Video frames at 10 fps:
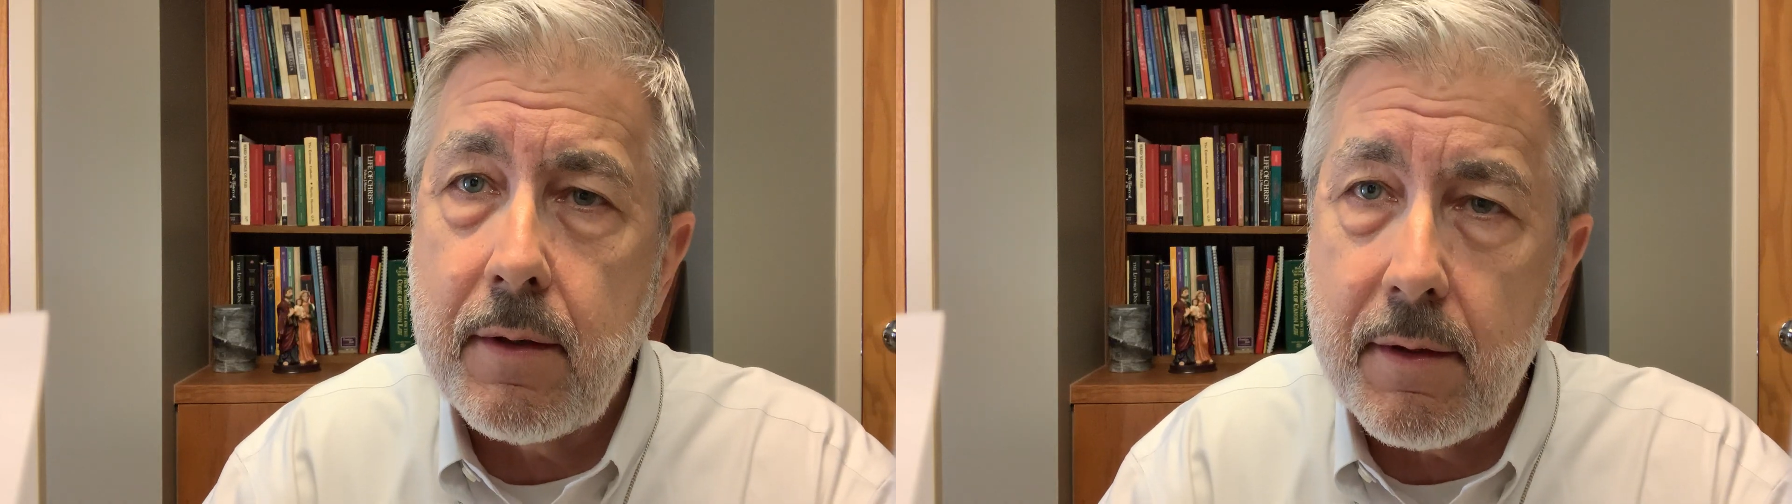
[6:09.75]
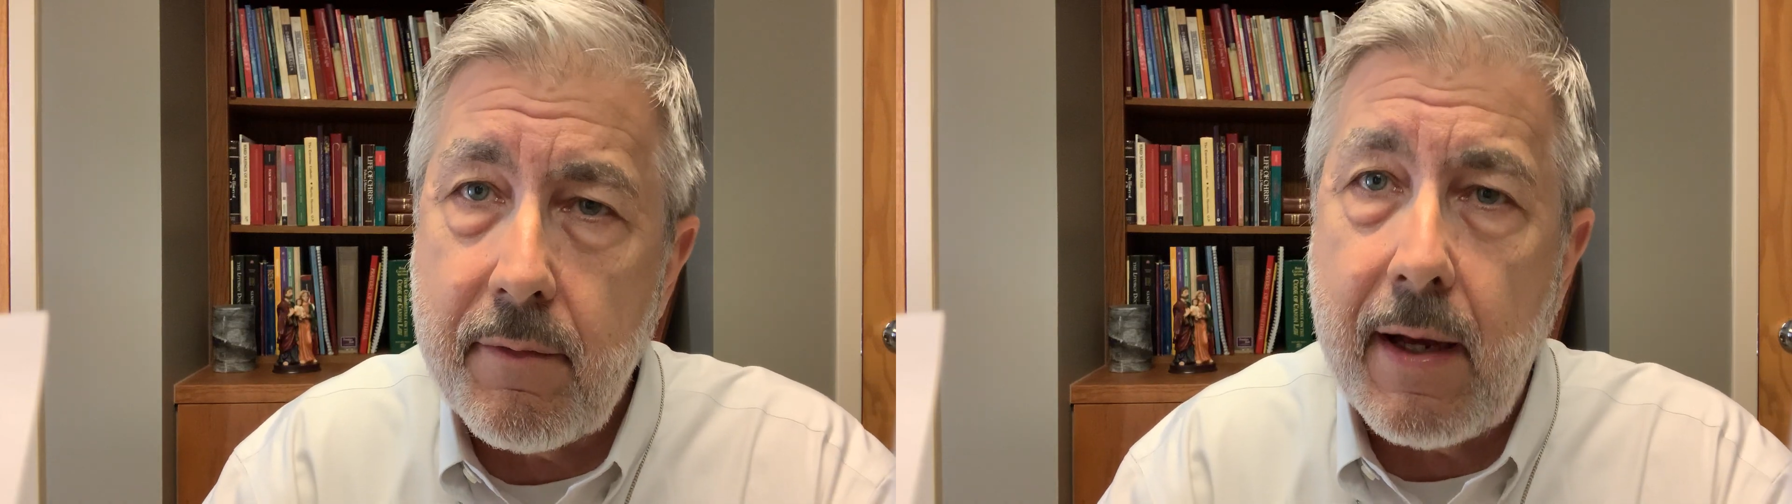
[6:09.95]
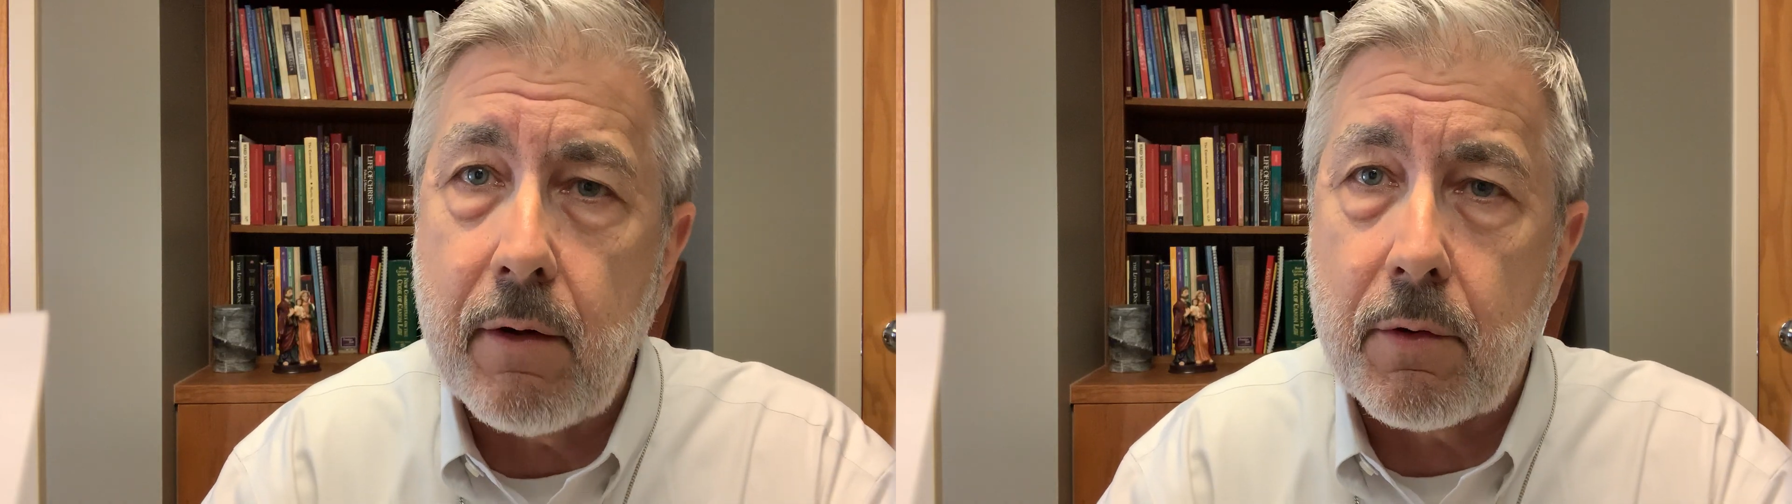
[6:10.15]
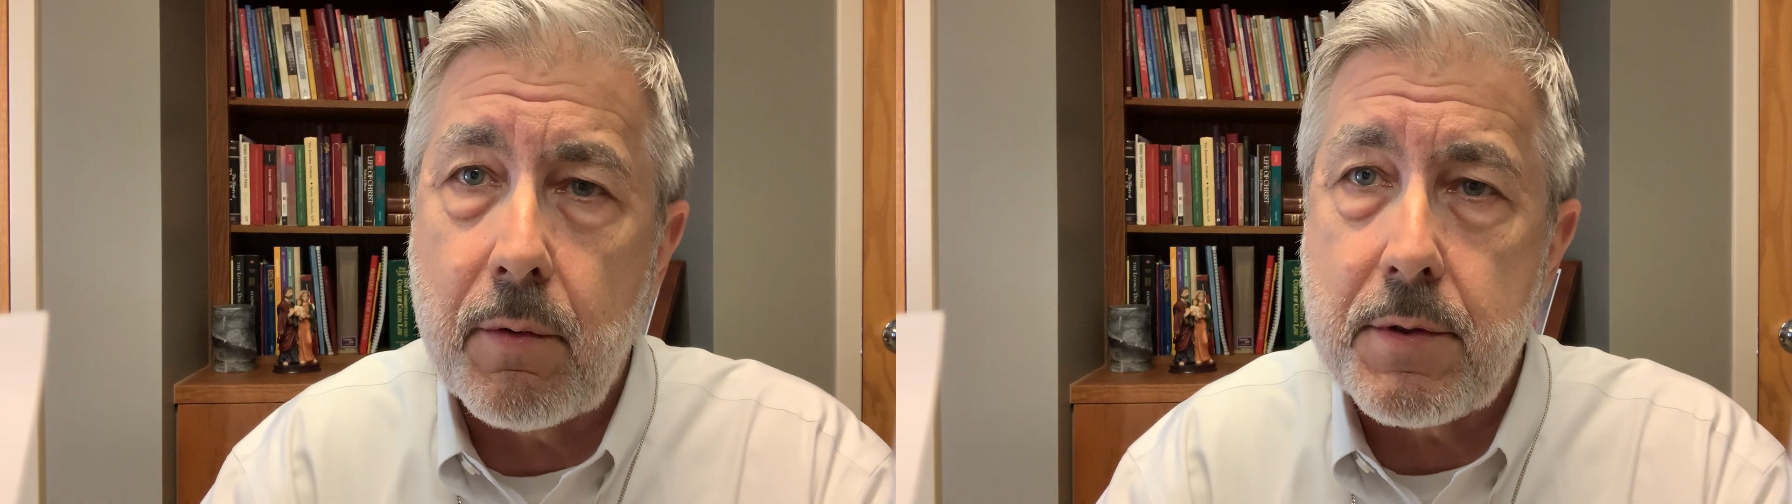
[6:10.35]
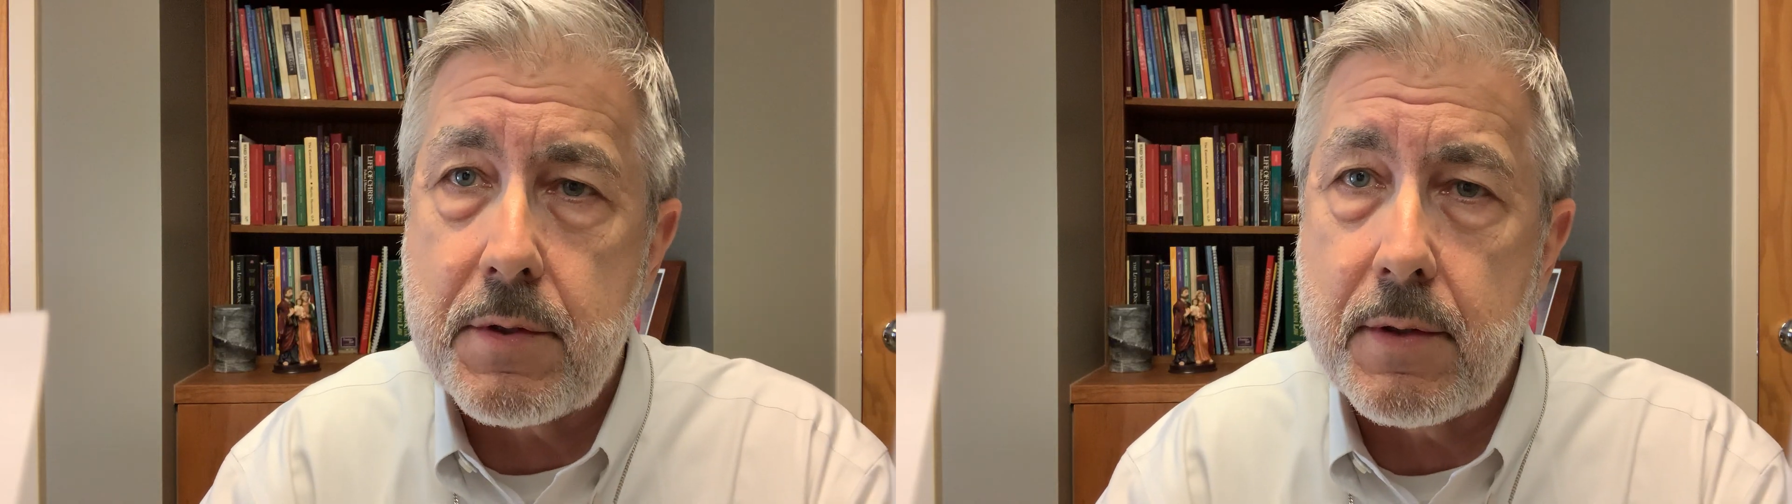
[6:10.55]
devout
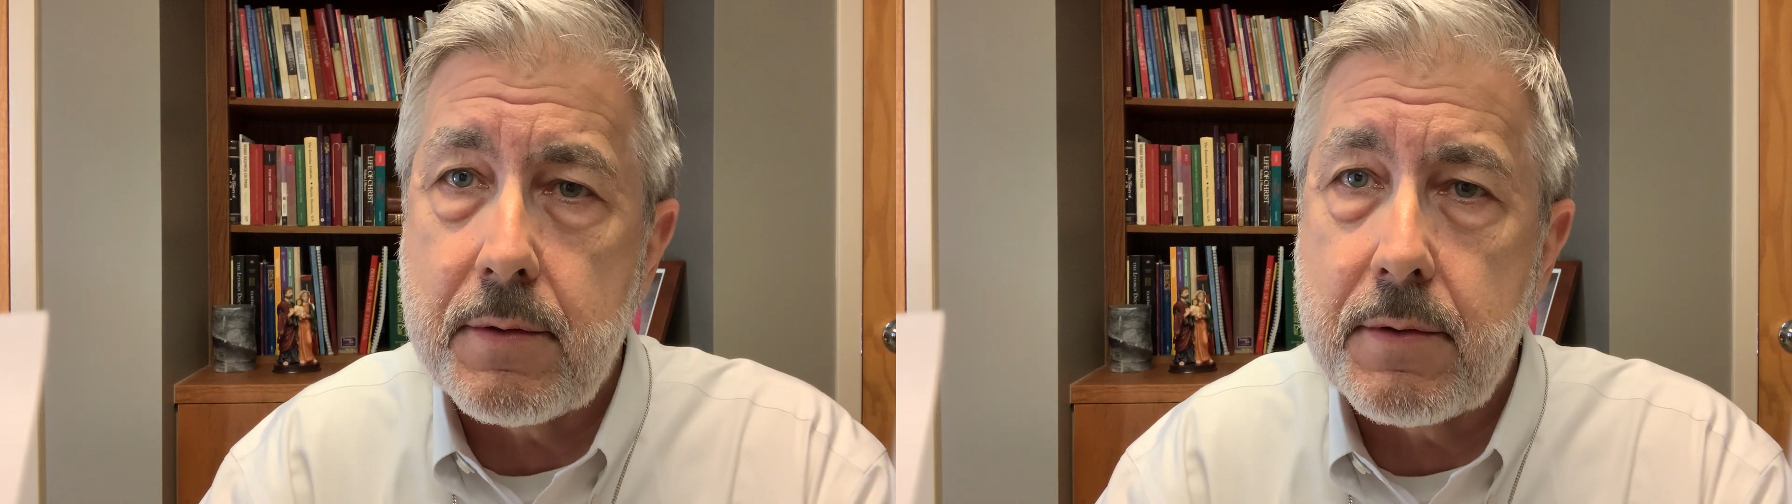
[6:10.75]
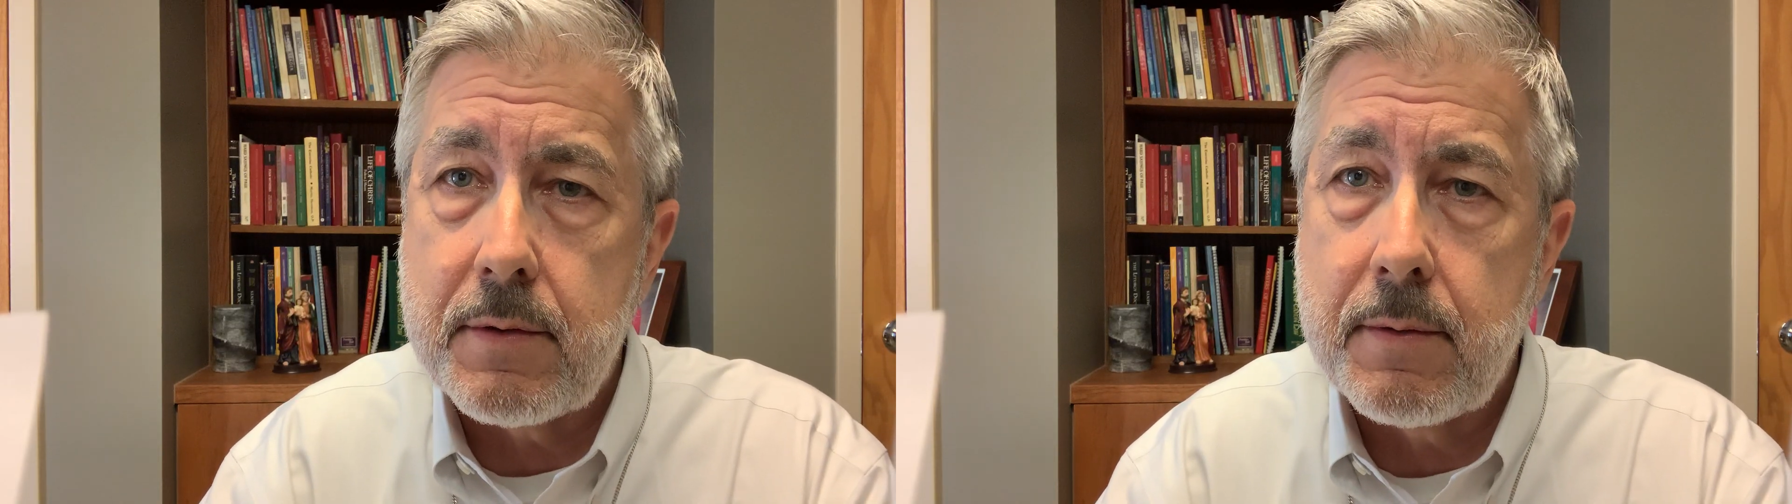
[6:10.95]
Christians?